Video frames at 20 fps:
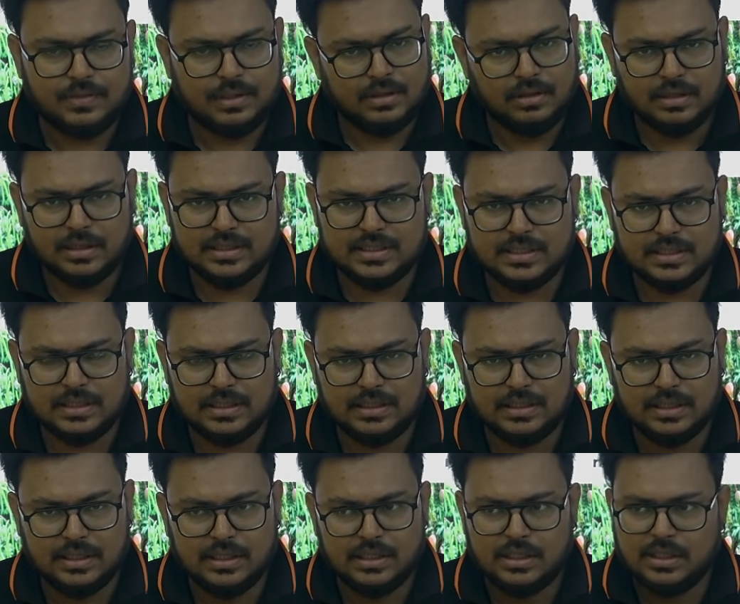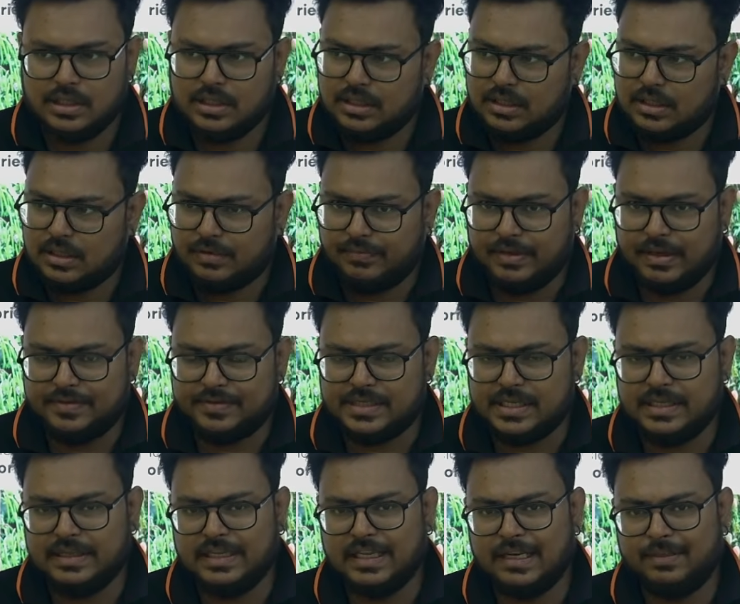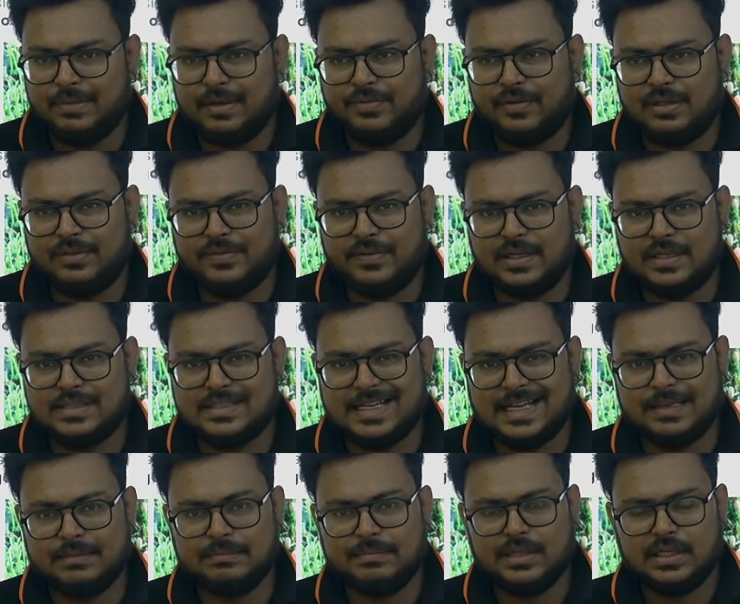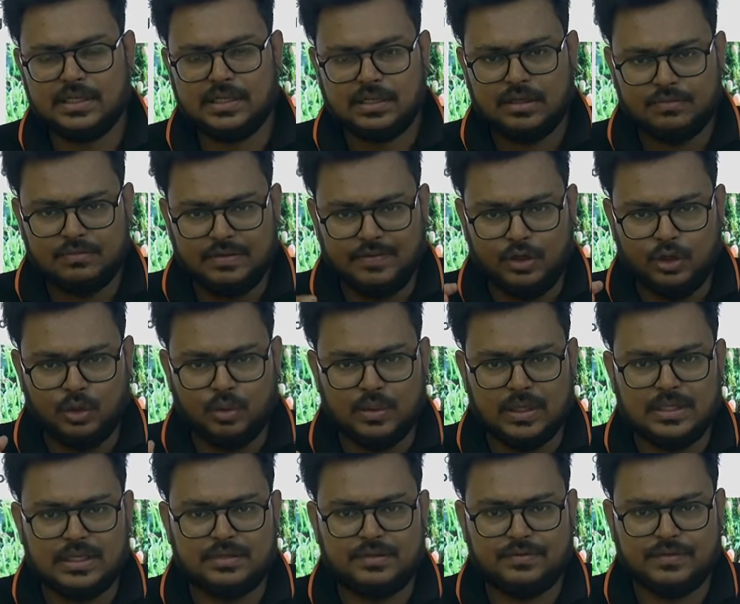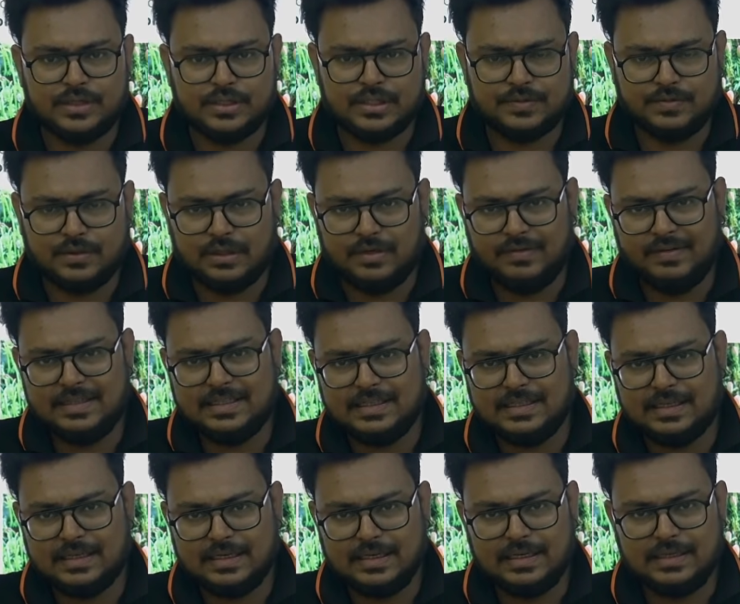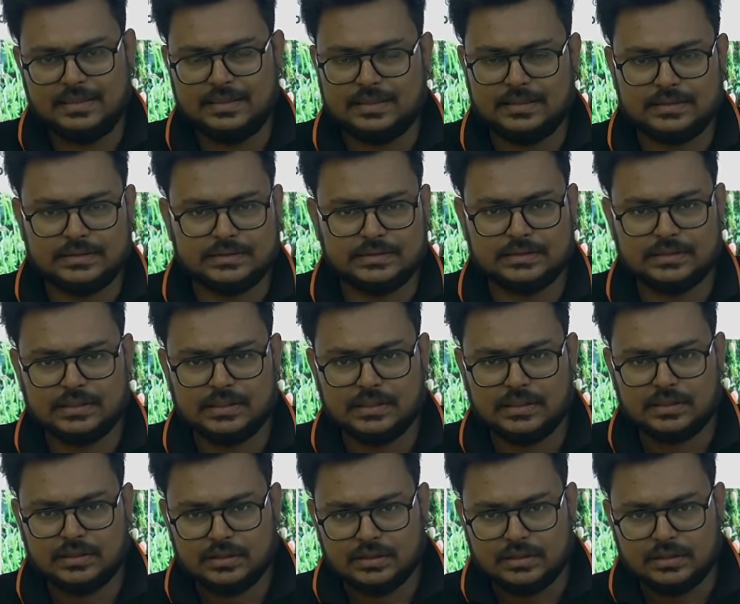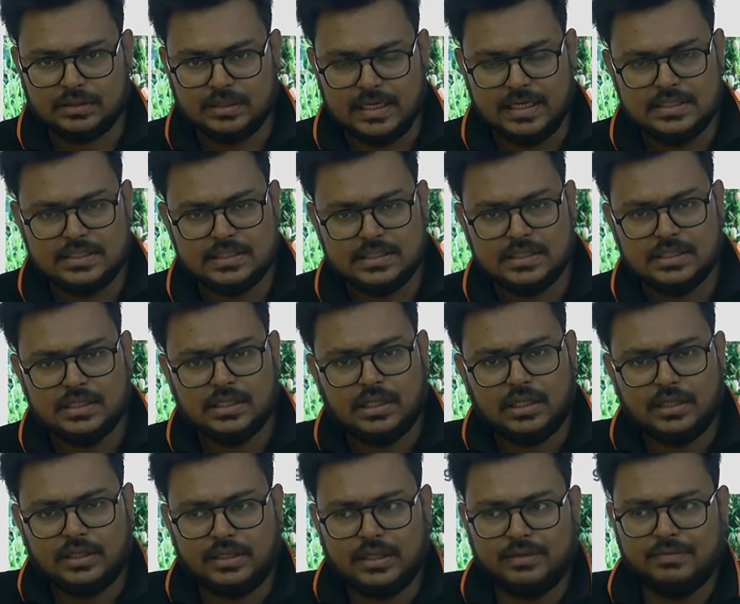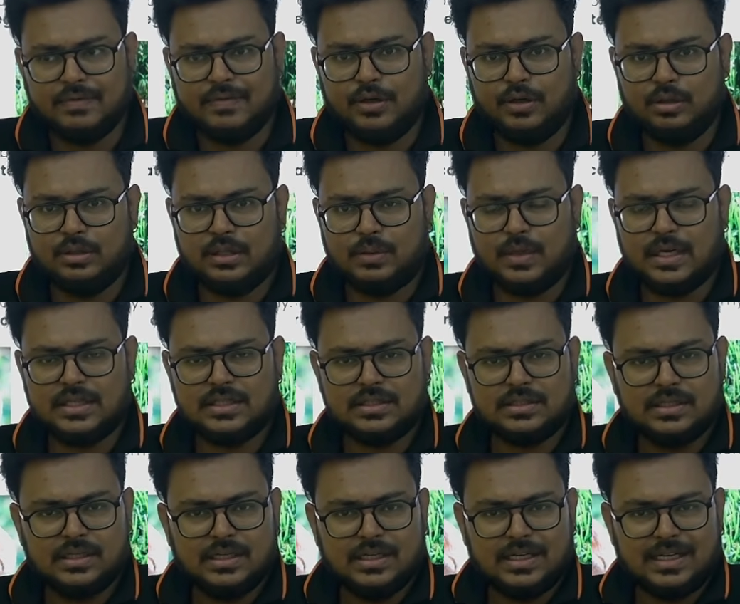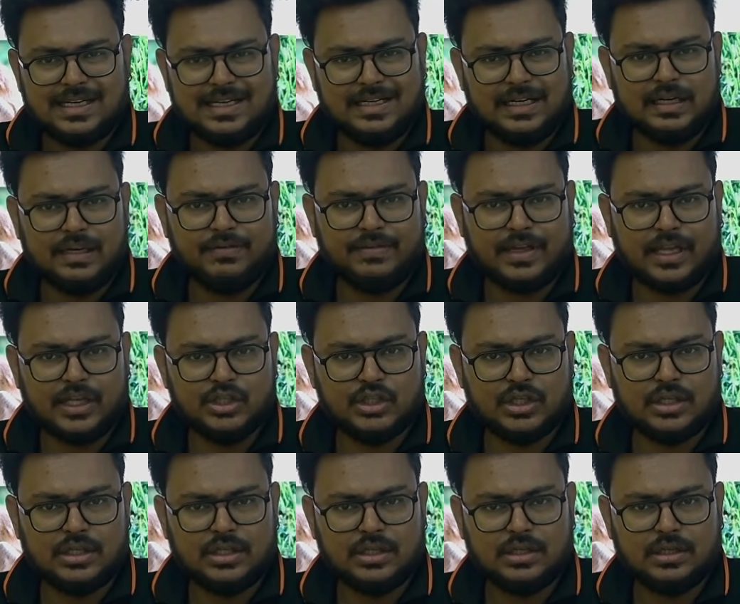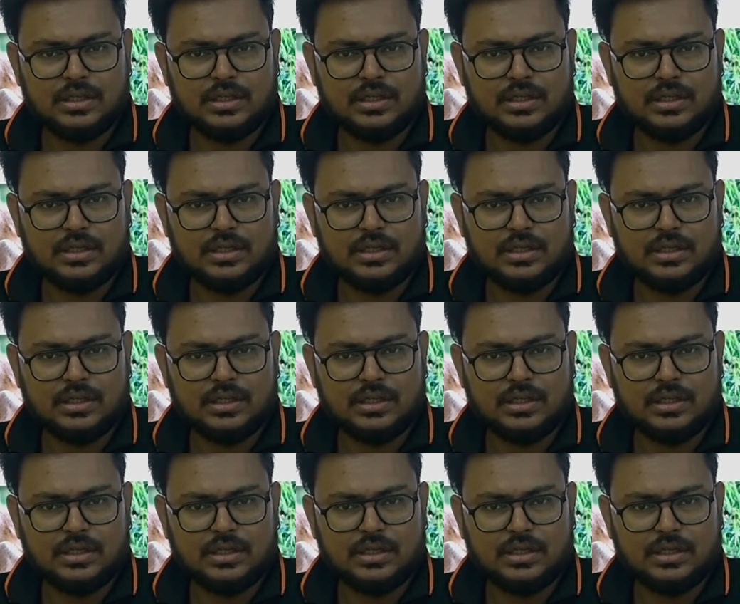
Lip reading: Logical. We have seen the animal for the first time. We will do what? First of all, we will see the characters, right? Then we will do the what? Identification.